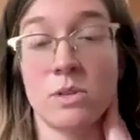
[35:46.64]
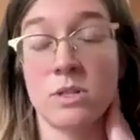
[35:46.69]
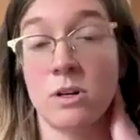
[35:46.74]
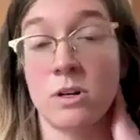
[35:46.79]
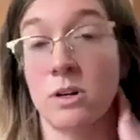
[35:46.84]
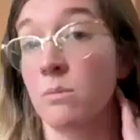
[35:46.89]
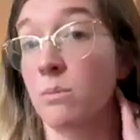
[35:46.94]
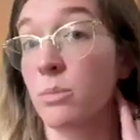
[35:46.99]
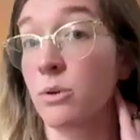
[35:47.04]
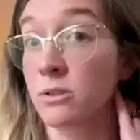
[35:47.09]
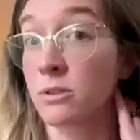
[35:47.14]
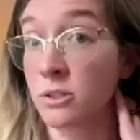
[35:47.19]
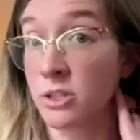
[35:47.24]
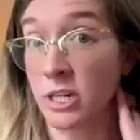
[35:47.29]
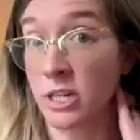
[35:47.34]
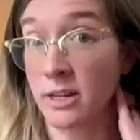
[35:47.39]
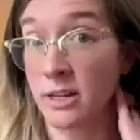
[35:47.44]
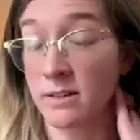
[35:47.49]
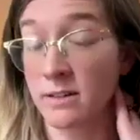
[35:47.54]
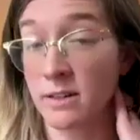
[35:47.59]
started
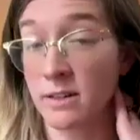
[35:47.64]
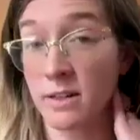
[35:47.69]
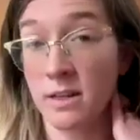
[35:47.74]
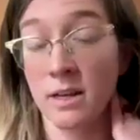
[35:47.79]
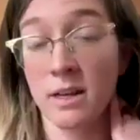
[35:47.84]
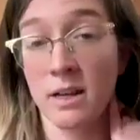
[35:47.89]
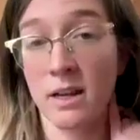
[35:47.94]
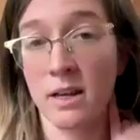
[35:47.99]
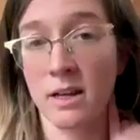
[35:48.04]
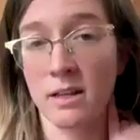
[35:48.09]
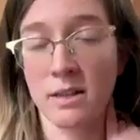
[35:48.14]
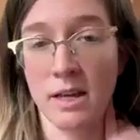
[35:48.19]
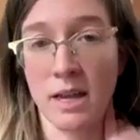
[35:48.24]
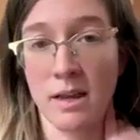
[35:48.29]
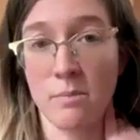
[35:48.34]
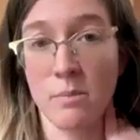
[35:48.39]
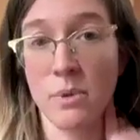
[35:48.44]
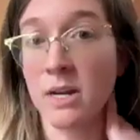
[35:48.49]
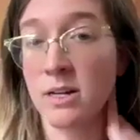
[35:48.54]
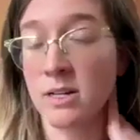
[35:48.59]
bulging, and
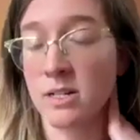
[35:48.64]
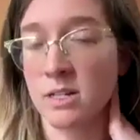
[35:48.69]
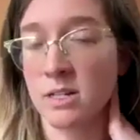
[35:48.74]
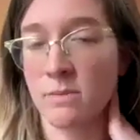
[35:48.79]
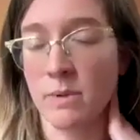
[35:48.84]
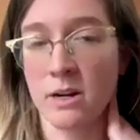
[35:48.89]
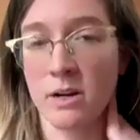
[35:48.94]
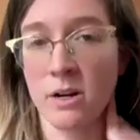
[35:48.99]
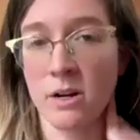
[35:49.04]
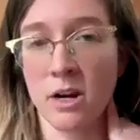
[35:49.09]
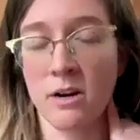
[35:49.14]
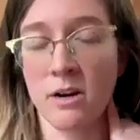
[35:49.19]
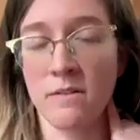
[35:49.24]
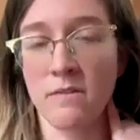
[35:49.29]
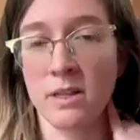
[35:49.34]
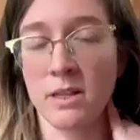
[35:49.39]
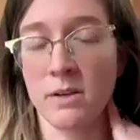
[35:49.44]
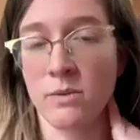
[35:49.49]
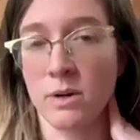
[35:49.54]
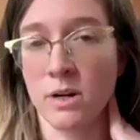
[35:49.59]
they pinched my
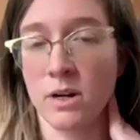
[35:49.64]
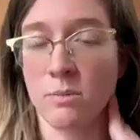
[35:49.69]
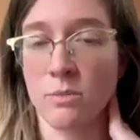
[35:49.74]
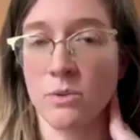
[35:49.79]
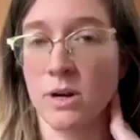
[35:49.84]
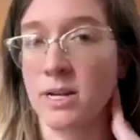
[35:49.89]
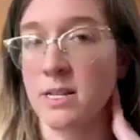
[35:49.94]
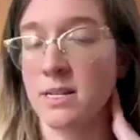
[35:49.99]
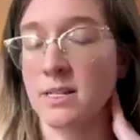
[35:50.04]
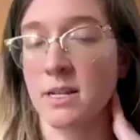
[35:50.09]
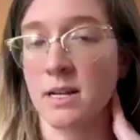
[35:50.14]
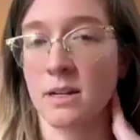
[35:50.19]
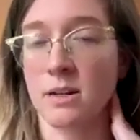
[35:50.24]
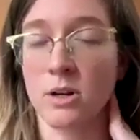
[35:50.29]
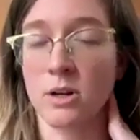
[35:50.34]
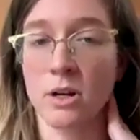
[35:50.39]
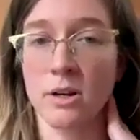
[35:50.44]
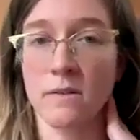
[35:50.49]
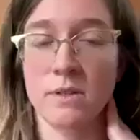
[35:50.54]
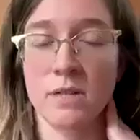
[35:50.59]
nerve and they were
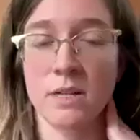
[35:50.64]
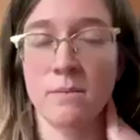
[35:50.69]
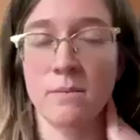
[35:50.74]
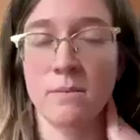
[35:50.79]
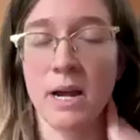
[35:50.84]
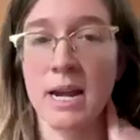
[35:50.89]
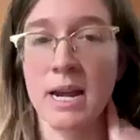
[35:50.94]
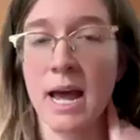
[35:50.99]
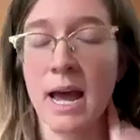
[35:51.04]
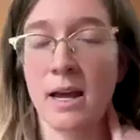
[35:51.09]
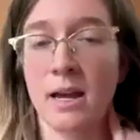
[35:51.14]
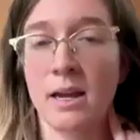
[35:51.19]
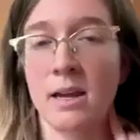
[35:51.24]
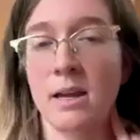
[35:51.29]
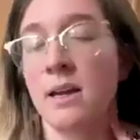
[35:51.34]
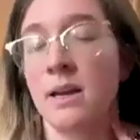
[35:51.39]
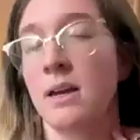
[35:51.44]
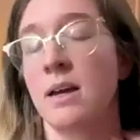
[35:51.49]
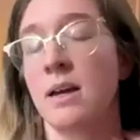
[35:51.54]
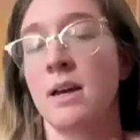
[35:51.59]
compressing nerves in my
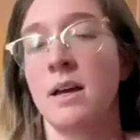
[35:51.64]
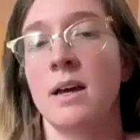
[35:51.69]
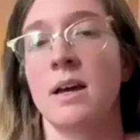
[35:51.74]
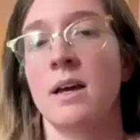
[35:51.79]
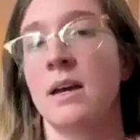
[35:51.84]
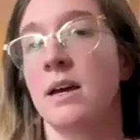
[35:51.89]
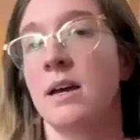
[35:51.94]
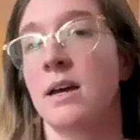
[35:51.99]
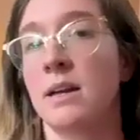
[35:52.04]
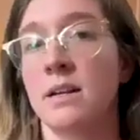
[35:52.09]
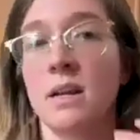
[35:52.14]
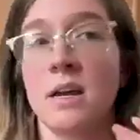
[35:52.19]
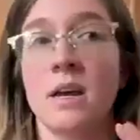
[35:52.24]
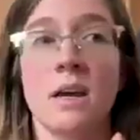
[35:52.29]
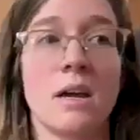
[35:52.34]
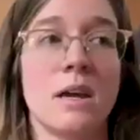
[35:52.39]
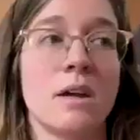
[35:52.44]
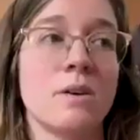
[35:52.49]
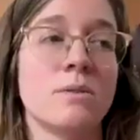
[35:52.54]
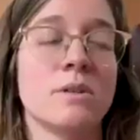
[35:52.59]
neck, and
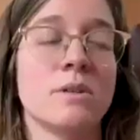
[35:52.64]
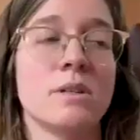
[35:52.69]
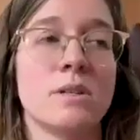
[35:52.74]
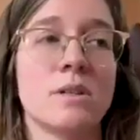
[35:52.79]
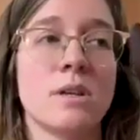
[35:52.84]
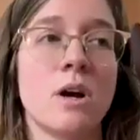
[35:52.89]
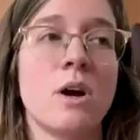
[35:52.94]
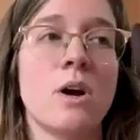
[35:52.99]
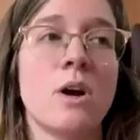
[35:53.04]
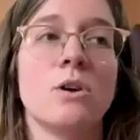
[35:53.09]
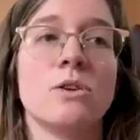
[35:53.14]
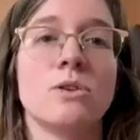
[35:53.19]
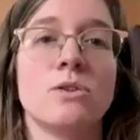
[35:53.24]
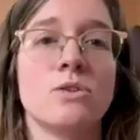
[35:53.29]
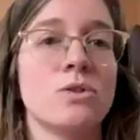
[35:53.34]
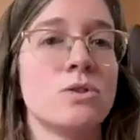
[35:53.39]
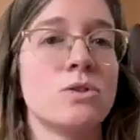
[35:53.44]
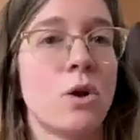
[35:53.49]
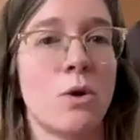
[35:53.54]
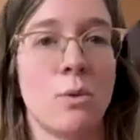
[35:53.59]
it was
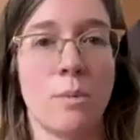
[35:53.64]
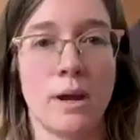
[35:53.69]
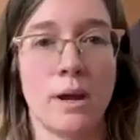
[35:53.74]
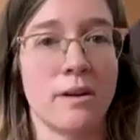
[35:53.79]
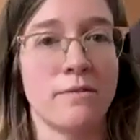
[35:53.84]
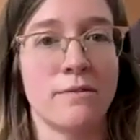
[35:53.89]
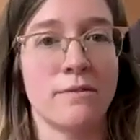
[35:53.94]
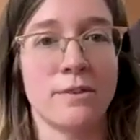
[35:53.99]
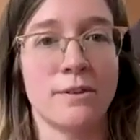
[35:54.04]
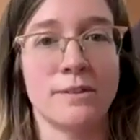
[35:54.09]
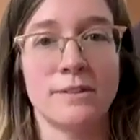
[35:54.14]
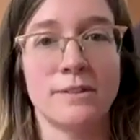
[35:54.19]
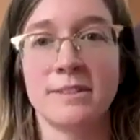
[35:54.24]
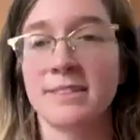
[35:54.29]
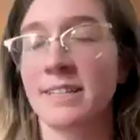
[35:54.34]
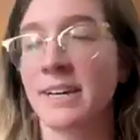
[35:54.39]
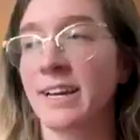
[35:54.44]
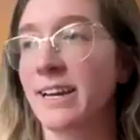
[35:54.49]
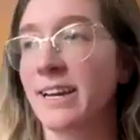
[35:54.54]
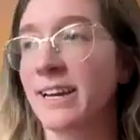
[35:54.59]
so painful,
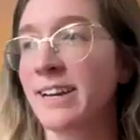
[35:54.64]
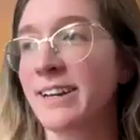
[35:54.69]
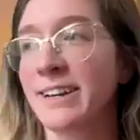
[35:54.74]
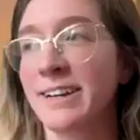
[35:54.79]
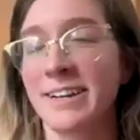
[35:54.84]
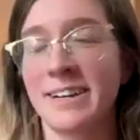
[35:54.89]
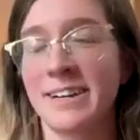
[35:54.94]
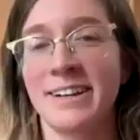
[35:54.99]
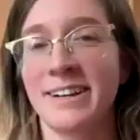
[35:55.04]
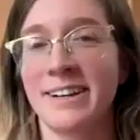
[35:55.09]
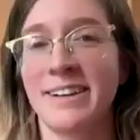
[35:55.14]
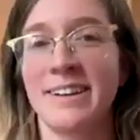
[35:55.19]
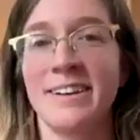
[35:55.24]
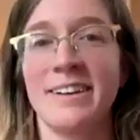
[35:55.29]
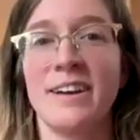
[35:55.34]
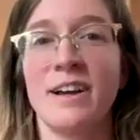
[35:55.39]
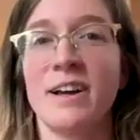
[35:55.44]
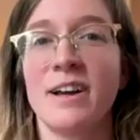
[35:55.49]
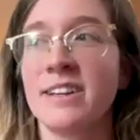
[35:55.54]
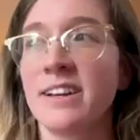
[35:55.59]
like
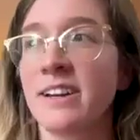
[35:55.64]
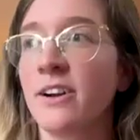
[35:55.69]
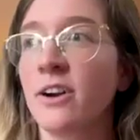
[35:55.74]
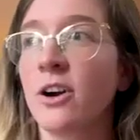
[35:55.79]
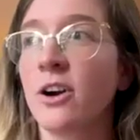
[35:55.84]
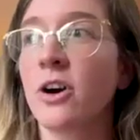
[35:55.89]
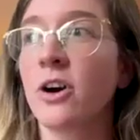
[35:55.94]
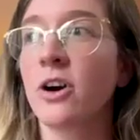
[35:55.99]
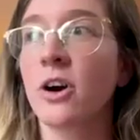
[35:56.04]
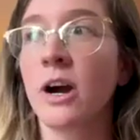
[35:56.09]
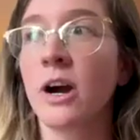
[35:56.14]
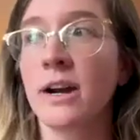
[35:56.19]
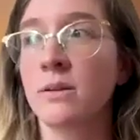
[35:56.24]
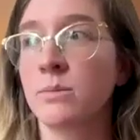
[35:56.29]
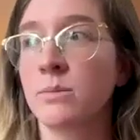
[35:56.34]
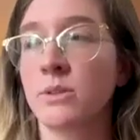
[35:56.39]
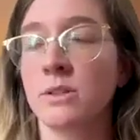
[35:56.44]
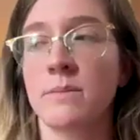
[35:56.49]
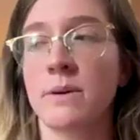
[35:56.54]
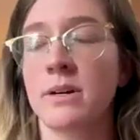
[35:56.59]

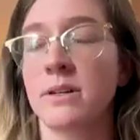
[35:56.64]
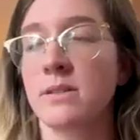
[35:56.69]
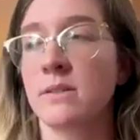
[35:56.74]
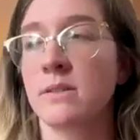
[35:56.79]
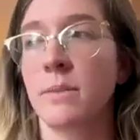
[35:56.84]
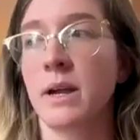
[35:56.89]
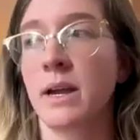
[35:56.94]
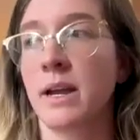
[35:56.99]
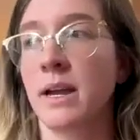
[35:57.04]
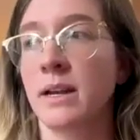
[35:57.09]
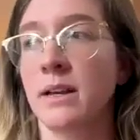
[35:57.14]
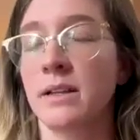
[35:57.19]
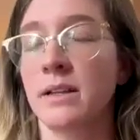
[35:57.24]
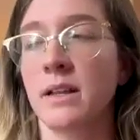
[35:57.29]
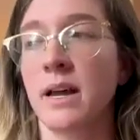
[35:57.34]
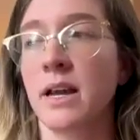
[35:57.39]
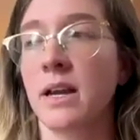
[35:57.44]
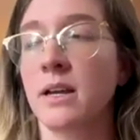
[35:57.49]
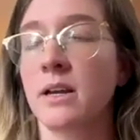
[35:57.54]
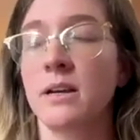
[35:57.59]
incredible amounts of pain,
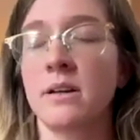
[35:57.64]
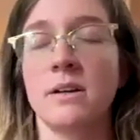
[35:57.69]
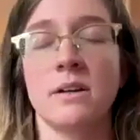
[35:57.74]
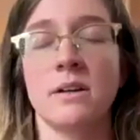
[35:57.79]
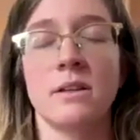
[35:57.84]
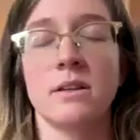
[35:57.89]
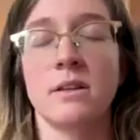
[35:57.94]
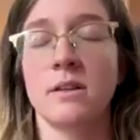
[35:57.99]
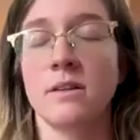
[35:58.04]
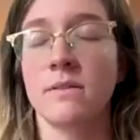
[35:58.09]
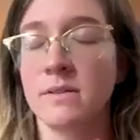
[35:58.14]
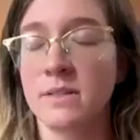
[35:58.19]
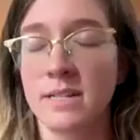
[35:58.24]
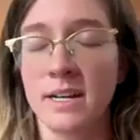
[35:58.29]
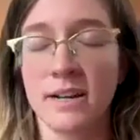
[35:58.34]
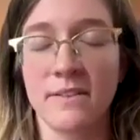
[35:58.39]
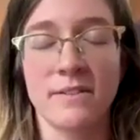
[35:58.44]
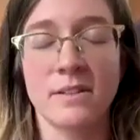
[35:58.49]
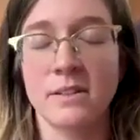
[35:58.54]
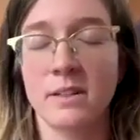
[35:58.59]
like
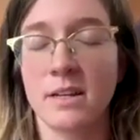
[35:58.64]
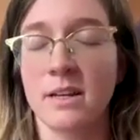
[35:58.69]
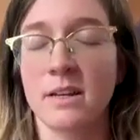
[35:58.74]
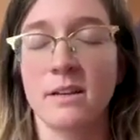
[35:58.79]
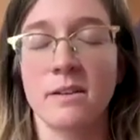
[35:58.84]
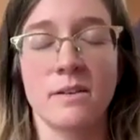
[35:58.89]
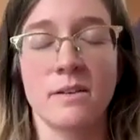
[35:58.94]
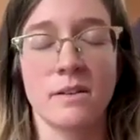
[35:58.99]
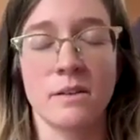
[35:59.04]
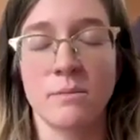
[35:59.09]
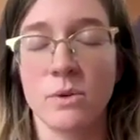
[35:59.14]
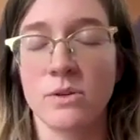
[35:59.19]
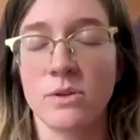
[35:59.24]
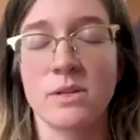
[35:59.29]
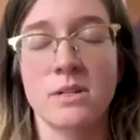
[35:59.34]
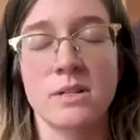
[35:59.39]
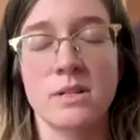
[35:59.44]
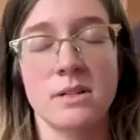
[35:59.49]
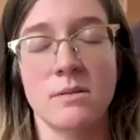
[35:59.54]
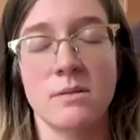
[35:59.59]
definitely the
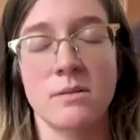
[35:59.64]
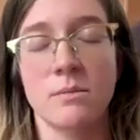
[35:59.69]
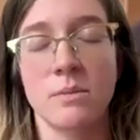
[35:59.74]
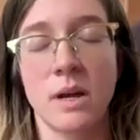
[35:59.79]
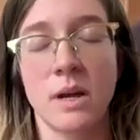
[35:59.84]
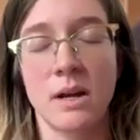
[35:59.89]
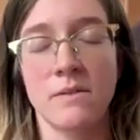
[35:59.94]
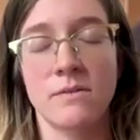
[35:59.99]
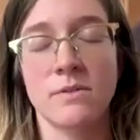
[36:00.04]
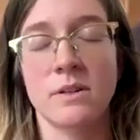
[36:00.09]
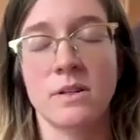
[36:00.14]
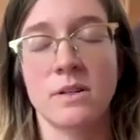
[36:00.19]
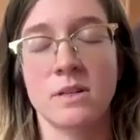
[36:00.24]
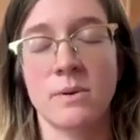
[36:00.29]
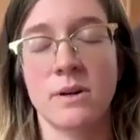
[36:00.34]
most painful